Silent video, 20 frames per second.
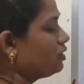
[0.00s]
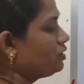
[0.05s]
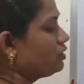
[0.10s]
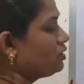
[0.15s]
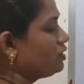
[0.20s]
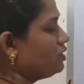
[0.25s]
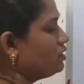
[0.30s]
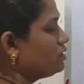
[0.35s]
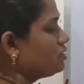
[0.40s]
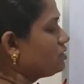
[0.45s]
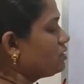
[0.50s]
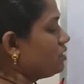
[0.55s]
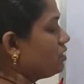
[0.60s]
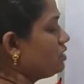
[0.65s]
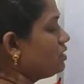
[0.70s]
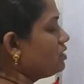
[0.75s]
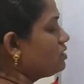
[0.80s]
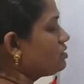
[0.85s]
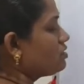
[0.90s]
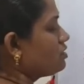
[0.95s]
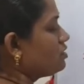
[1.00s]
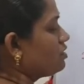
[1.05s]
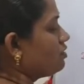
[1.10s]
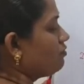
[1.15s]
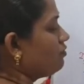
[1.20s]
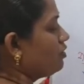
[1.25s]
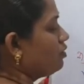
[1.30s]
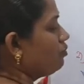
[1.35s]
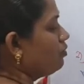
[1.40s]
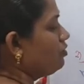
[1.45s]
is released in the
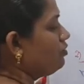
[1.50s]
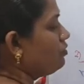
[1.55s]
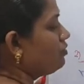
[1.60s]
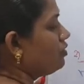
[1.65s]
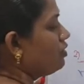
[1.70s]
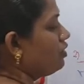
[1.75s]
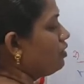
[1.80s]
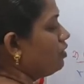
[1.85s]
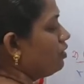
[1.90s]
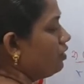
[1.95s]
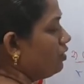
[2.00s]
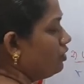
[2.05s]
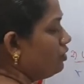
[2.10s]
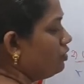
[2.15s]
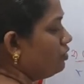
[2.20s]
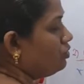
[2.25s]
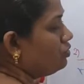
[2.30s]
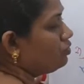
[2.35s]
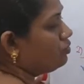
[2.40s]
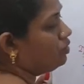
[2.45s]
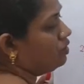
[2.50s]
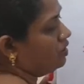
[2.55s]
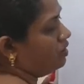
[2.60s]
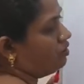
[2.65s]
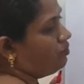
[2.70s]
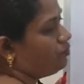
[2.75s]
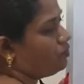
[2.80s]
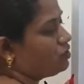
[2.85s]
form of urea.